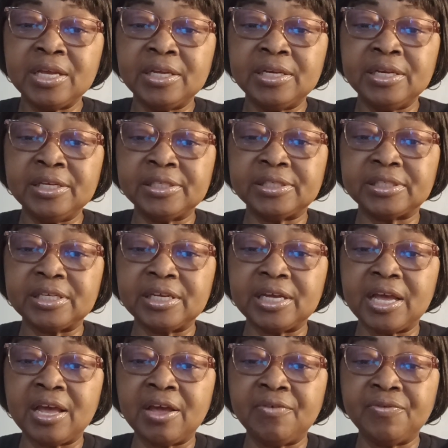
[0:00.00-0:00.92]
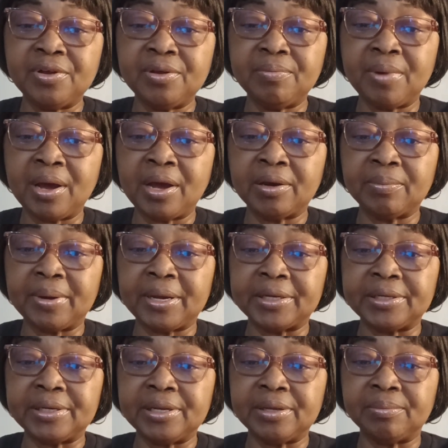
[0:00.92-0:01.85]
listing every man by
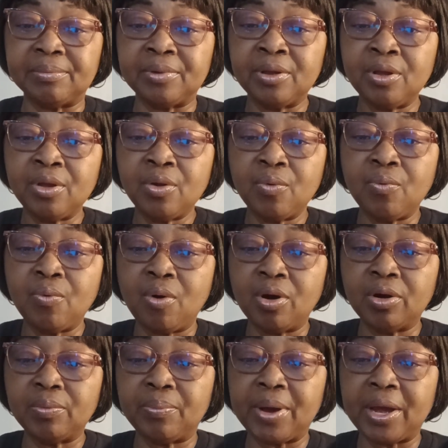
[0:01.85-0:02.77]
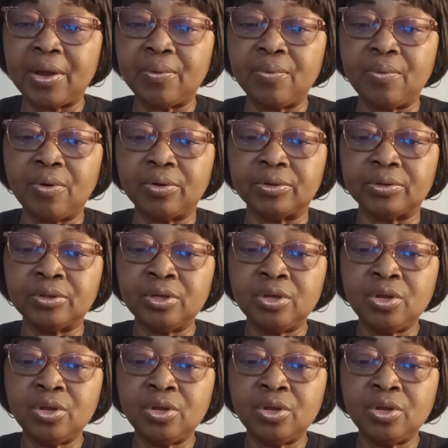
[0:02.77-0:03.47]
name, one by one.